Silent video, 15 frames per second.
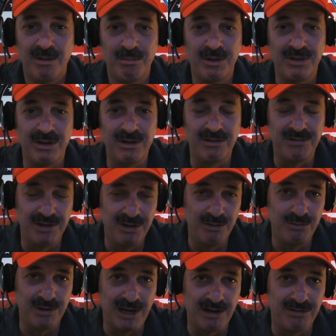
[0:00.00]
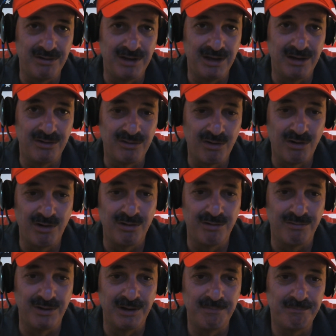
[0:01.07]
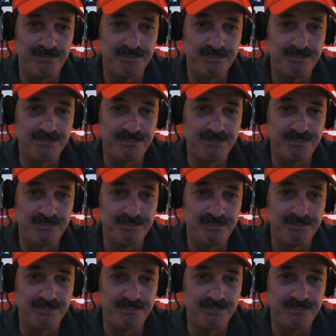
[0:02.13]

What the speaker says: But then you see who's actually in charge of it.